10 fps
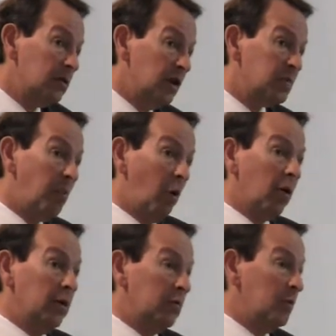who does
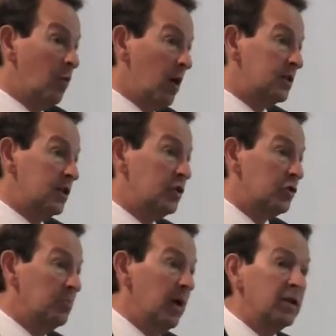poorly with one
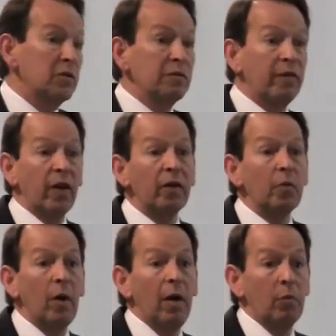teacher may do very
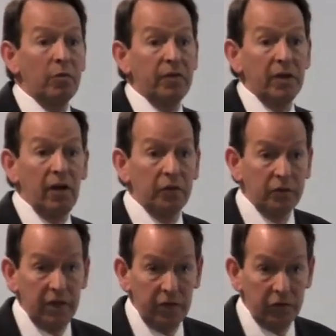well with another
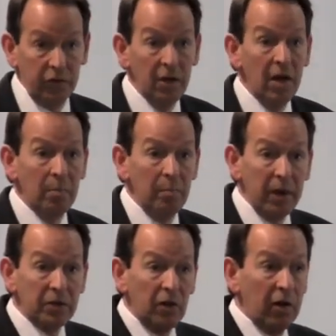teacher,
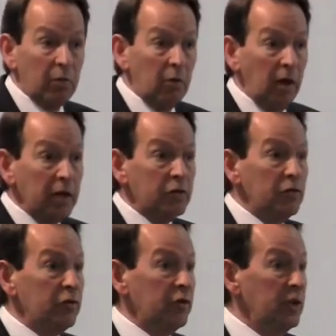based on a
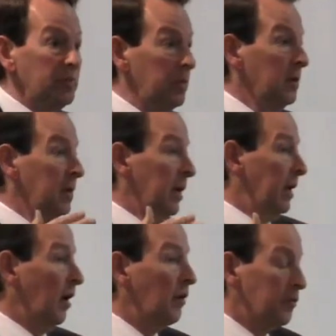relationship
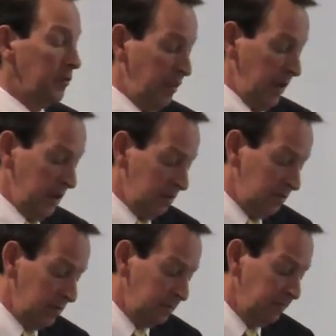and other things.
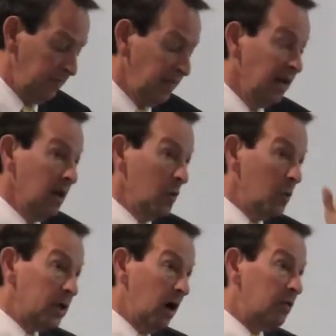
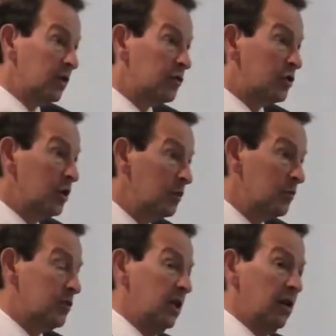We know that
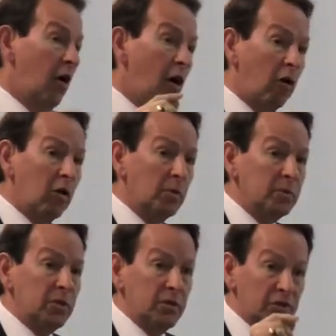students in
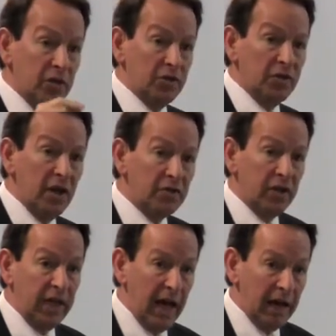Harlem's Success
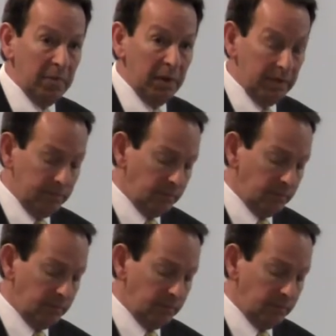Academy,